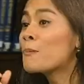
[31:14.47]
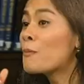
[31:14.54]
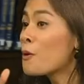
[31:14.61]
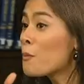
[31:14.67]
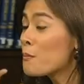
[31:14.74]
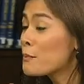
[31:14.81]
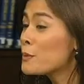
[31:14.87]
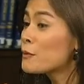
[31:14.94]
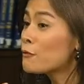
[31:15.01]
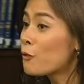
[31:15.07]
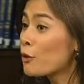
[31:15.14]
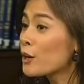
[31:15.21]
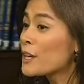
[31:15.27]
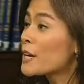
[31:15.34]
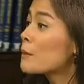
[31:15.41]
Pope,
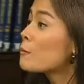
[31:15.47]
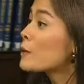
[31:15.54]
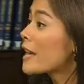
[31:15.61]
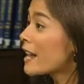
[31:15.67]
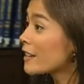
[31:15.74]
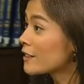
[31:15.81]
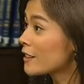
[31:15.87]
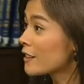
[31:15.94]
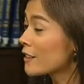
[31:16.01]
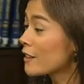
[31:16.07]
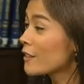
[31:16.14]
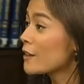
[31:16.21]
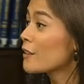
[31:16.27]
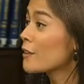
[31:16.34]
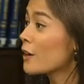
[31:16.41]
before him, we had,
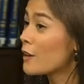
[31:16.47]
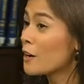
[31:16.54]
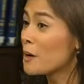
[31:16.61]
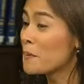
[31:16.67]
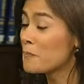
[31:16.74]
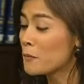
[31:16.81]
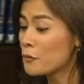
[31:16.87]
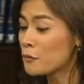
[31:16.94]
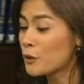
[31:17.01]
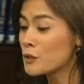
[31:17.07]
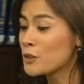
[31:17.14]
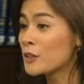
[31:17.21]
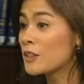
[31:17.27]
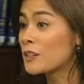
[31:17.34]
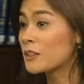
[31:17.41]
of course,
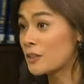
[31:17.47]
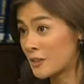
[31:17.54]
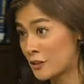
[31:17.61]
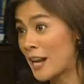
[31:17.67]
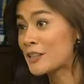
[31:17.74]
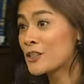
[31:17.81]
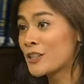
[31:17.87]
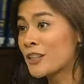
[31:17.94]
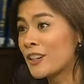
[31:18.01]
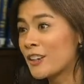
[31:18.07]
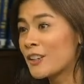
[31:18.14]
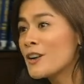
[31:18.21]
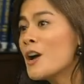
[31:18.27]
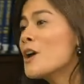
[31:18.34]
the Ratzinger.